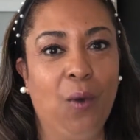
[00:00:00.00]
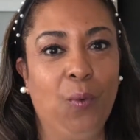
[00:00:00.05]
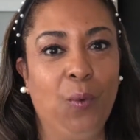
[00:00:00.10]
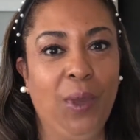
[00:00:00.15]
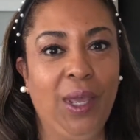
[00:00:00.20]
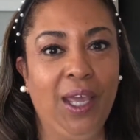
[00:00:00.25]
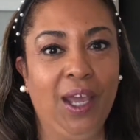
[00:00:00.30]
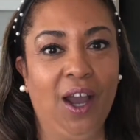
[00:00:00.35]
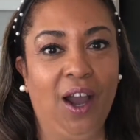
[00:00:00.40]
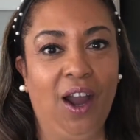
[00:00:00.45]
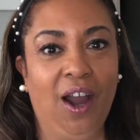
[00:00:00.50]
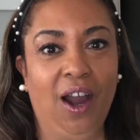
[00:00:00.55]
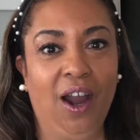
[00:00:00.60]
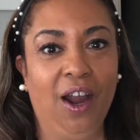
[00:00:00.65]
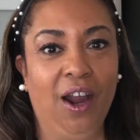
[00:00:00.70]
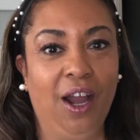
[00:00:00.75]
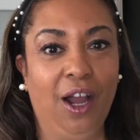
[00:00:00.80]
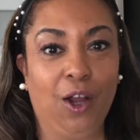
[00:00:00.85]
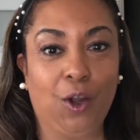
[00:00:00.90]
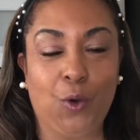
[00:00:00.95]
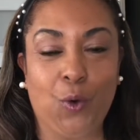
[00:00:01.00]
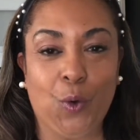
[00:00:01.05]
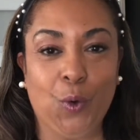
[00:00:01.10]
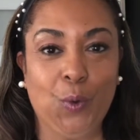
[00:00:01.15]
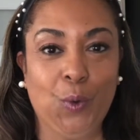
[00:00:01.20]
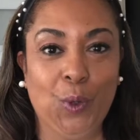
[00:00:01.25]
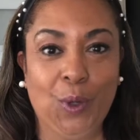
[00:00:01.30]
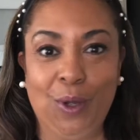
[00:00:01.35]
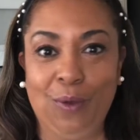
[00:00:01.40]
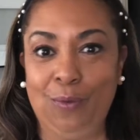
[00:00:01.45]
We are a
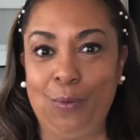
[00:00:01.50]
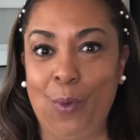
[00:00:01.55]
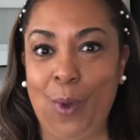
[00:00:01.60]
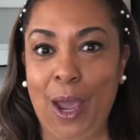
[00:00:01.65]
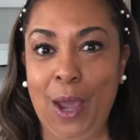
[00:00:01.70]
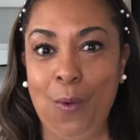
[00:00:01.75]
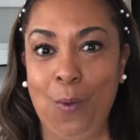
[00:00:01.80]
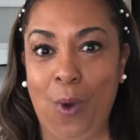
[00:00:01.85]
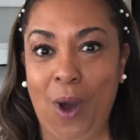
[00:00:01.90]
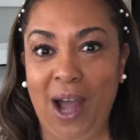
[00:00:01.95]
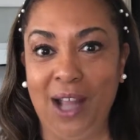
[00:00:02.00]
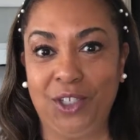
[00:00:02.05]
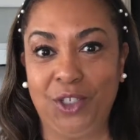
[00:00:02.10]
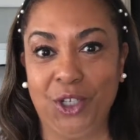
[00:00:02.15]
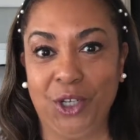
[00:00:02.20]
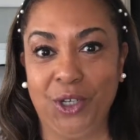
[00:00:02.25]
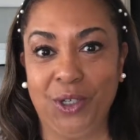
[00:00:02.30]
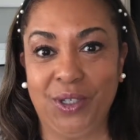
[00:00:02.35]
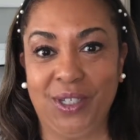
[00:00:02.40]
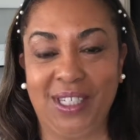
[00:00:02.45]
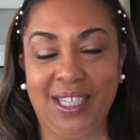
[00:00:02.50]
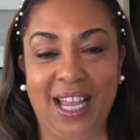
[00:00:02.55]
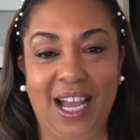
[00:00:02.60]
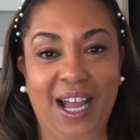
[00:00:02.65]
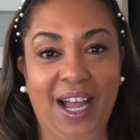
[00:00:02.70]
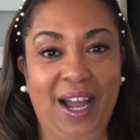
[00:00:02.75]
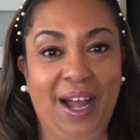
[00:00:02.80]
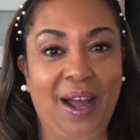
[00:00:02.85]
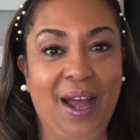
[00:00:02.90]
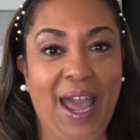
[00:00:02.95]
crew of Weight Watchers
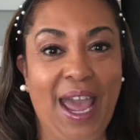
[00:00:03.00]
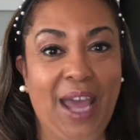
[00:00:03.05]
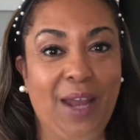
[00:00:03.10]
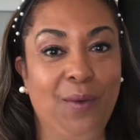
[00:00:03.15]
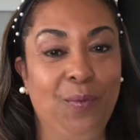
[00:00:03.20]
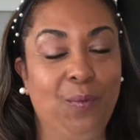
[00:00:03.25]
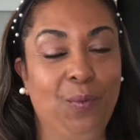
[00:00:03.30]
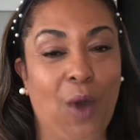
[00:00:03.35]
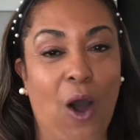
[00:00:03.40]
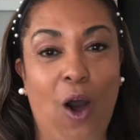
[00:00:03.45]
and